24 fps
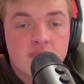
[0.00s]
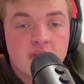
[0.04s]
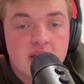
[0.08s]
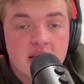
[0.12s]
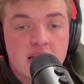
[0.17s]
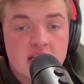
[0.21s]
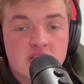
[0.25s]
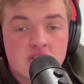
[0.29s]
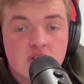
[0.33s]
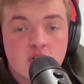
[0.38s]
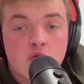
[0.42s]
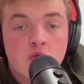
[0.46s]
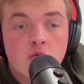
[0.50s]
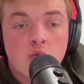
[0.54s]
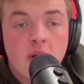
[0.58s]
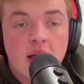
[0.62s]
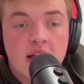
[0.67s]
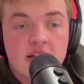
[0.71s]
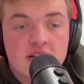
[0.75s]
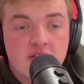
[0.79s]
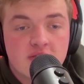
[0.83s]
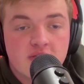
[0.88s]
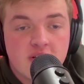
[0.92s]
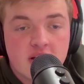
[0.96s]
he's a
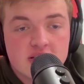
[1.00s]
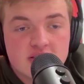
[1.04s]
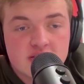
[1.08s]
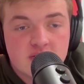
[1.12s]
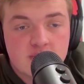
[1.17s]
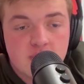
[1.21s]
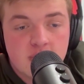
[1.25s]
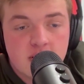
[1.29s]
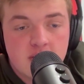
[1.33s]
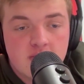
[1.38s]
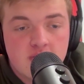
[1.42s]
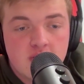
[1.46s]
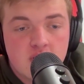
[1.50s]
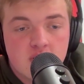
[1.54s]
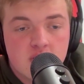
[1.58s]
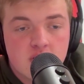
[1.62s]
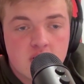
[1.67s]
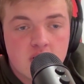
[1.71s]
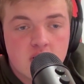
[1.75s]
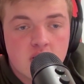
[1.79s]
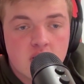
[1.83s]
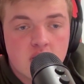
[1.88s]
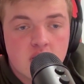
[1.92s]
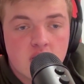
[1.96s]
great defensive
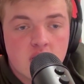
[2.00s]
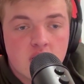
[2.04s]
midfielder.